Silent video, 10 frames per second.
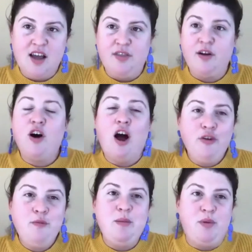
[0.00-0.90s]
there are
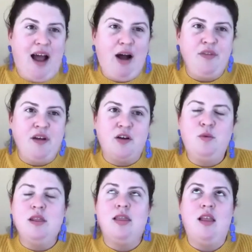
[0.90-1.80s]
other people out there who
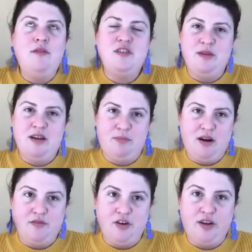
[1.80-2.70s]
would love to be a
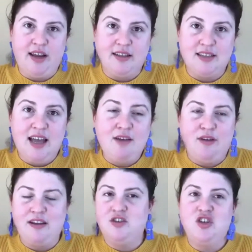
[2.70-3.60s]
part of your kid's life
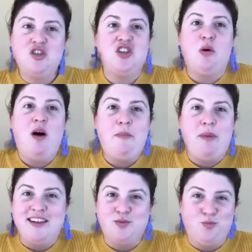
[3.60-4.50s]
and to just show up
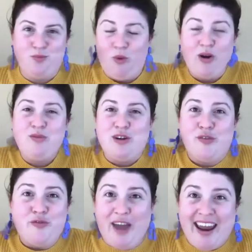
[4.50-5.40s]
as one of their
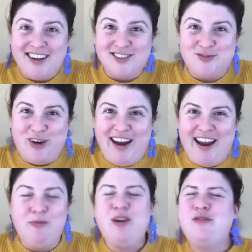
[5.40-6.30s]
fans, right?
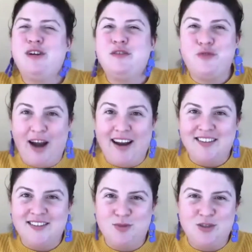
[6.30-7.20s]
And one of their
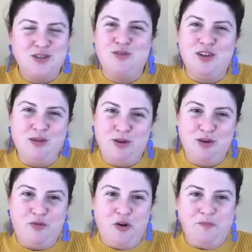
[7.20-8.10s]
friends, which is really
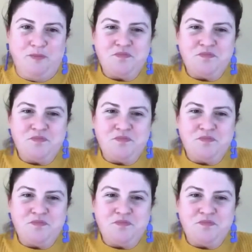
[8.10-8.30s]
beautiful.